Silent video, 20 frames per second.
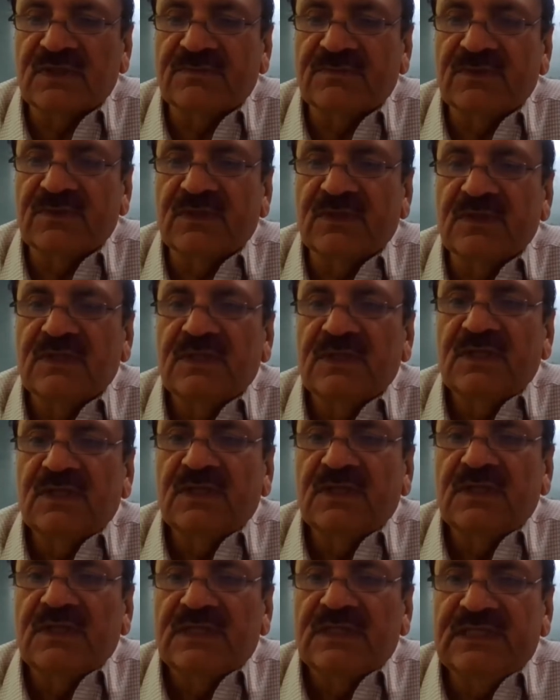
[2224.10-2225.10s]
upon.
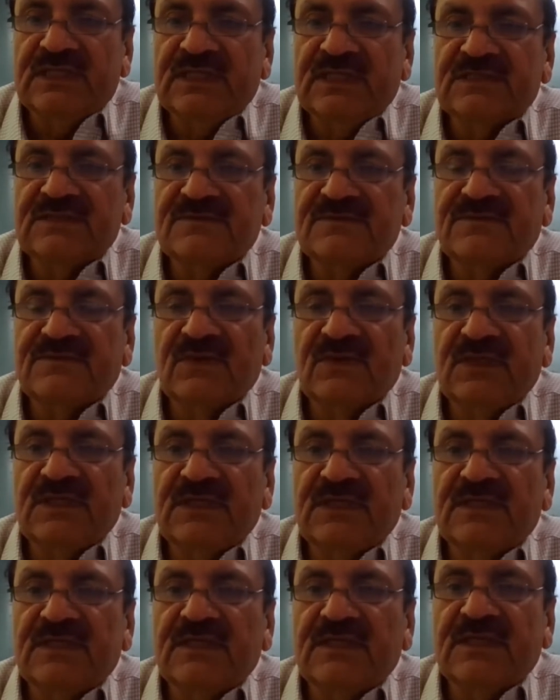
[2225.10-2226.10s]
Yes,
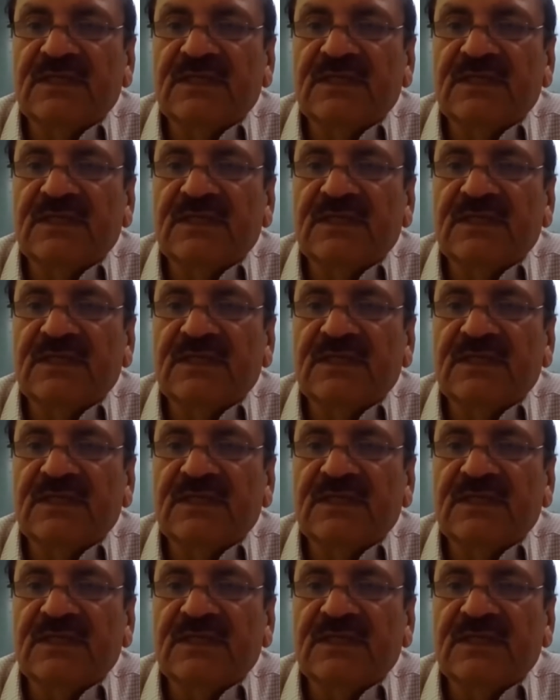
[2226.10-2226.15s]
fully.